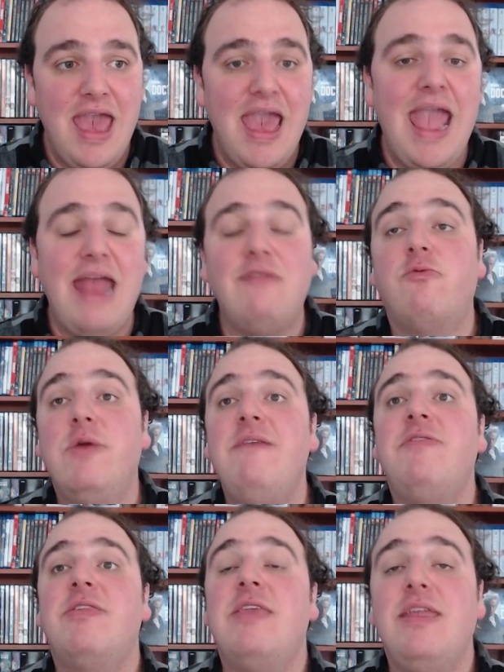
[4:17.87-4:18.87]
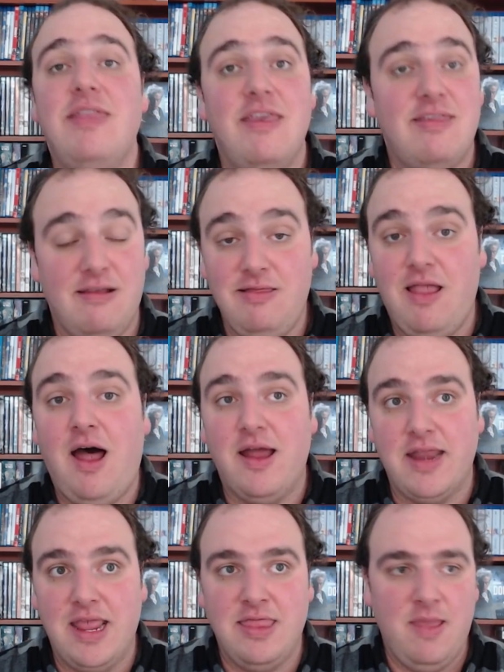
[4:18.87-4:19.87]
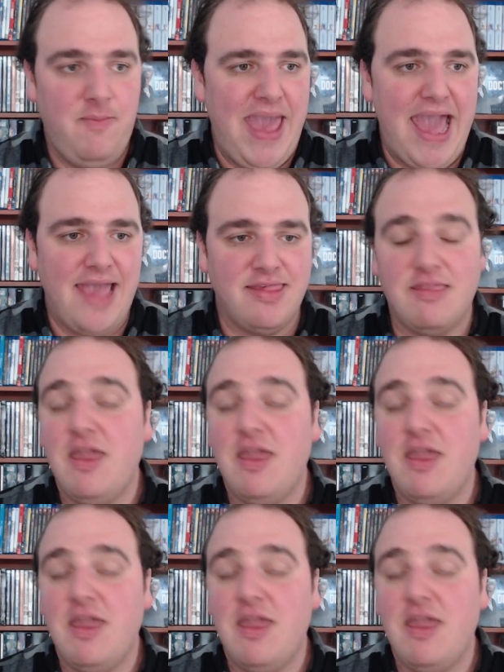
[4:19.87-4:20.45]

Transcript: And we've seen this a lot in the past,